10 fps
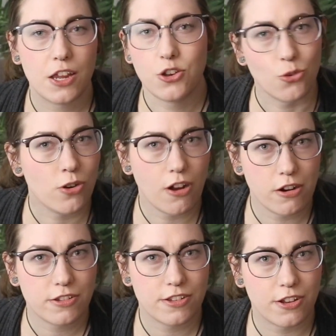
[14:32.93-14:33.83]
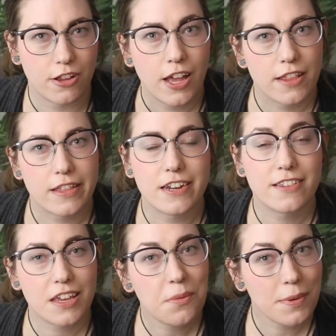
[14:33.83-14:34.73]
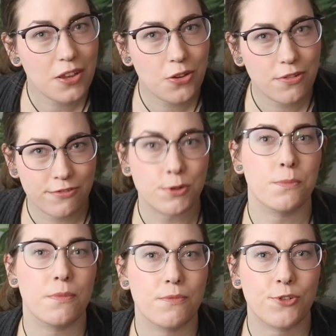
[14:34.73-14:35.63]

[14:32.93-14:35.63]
in your arsenal that is keeping you from